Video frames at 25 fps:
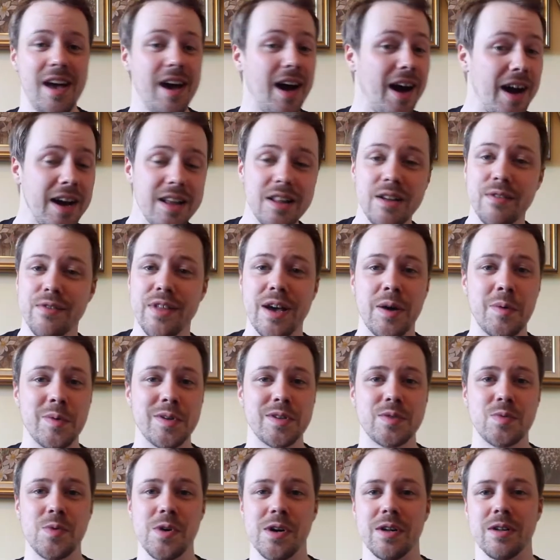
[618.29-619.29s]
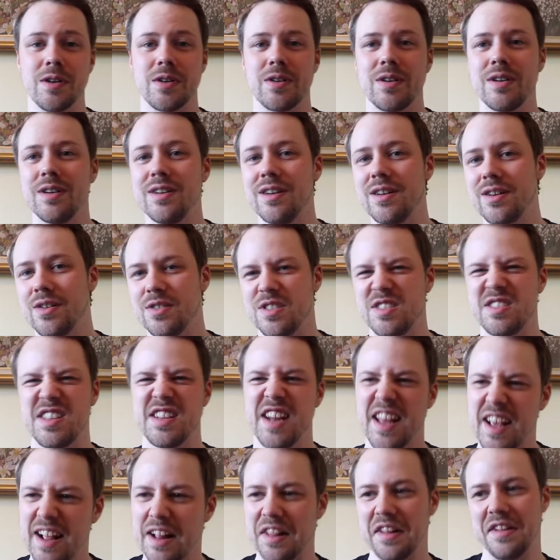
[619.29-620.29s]
I love that one as well, because it's in
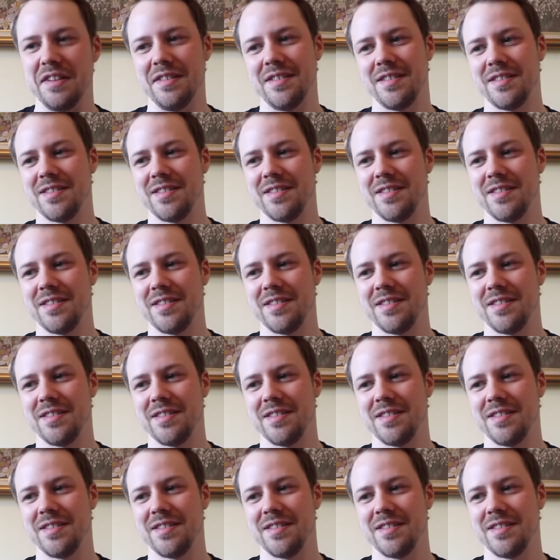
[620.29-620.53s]
England.